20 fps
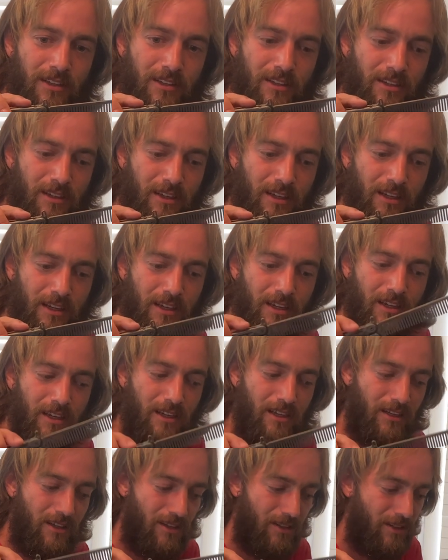
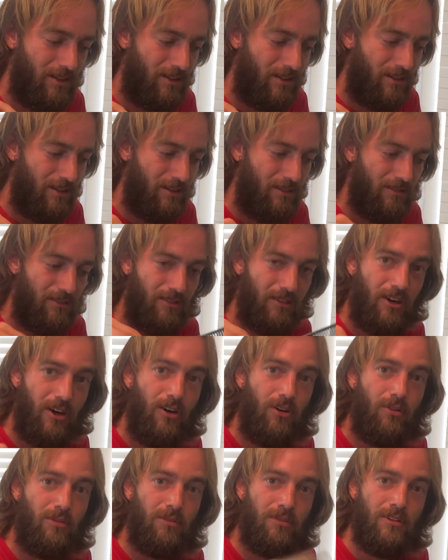And
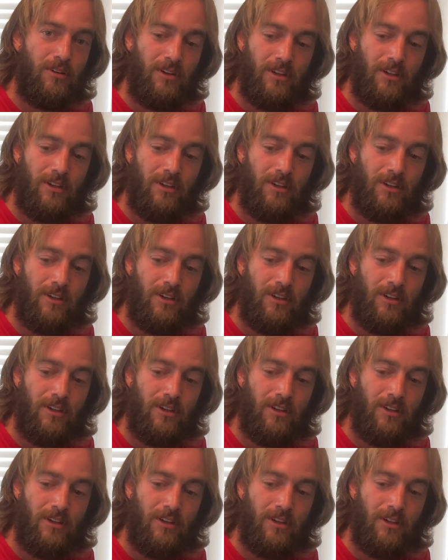oh,